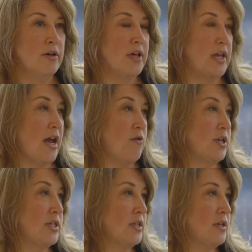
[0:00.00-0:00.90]
are the
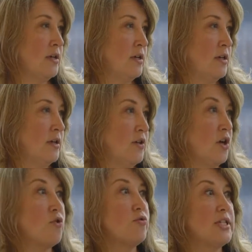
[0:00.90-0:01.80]
areas
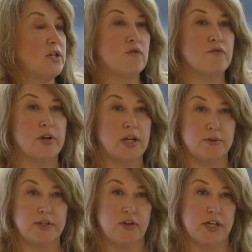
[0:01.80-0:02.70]
that are critical for
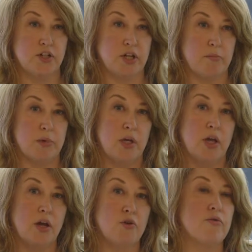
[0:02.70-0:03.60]
inclusive leadership
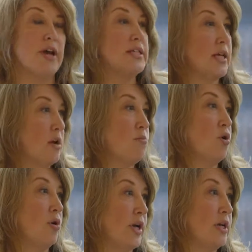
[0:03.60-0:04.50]
and creating a
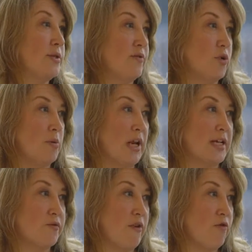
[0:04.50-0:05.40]
more inclusive
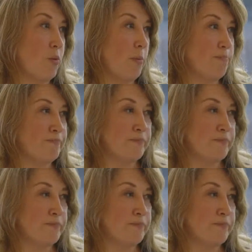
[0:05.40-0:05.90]
workplace for everyone.